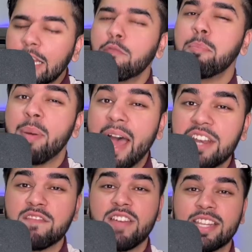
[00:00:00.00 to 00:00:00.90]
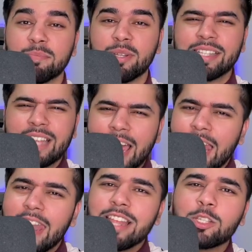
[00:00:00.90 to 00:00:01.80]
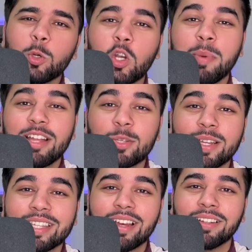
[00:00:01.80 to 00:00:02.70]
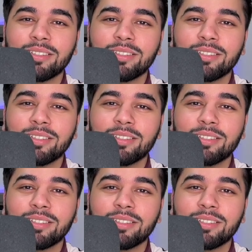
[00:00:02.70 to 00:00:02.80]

of bad investments, let's talk about Twitter.